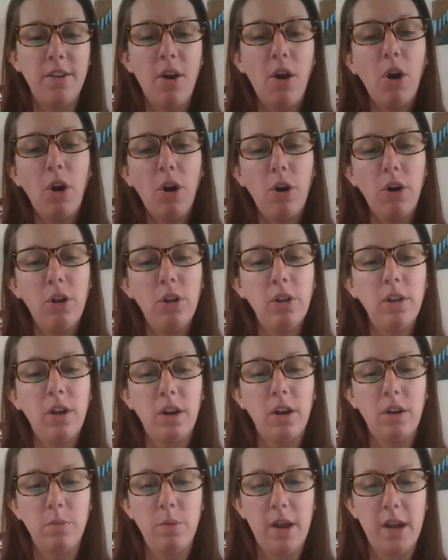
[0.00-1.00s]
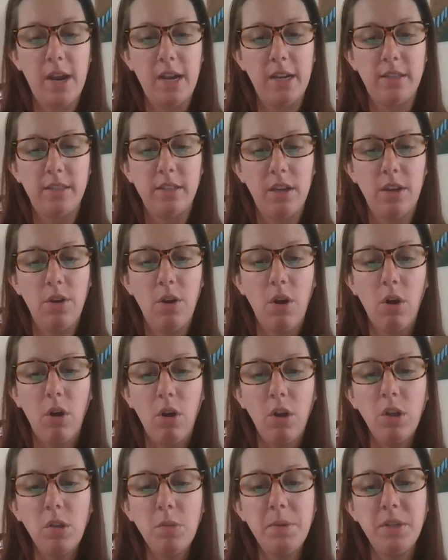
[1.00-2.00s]
all are white, and
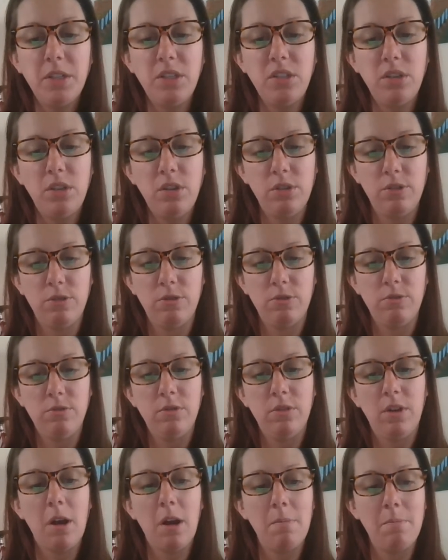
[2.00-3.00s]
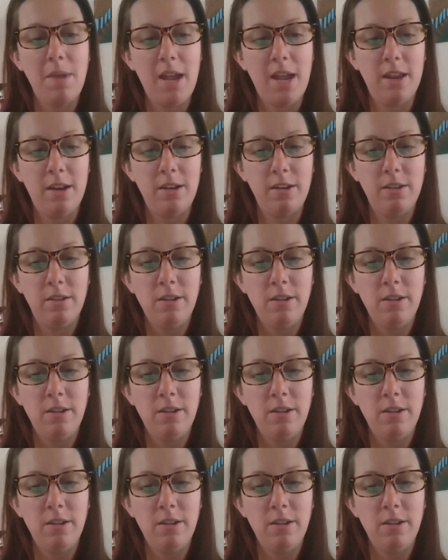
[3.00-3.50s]
all but 2 are men.